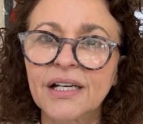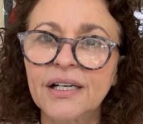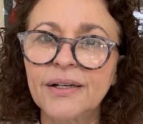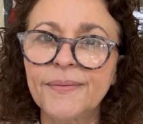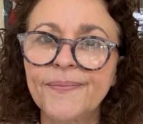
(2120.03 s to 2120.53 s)

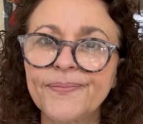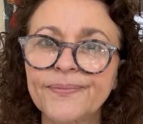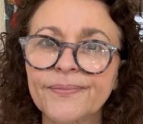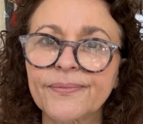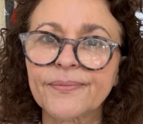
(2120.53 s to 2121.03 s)
Um,
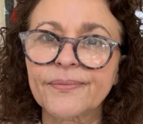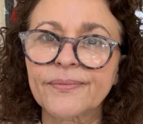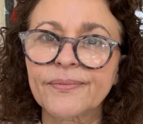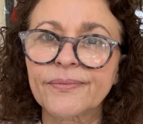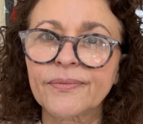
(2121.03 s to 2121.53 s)

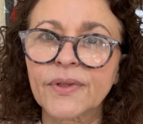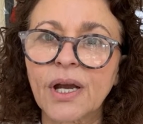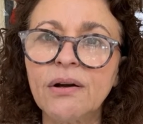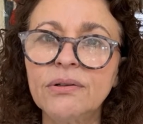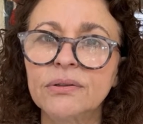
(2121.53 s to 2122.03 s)

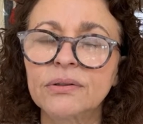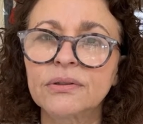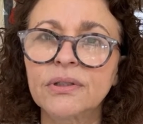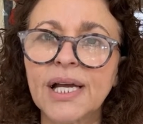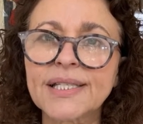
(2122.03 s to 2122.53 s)
oh,
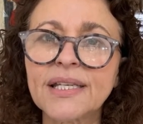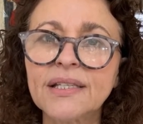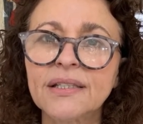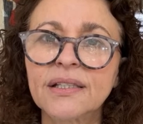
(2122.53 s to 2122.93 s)
has he?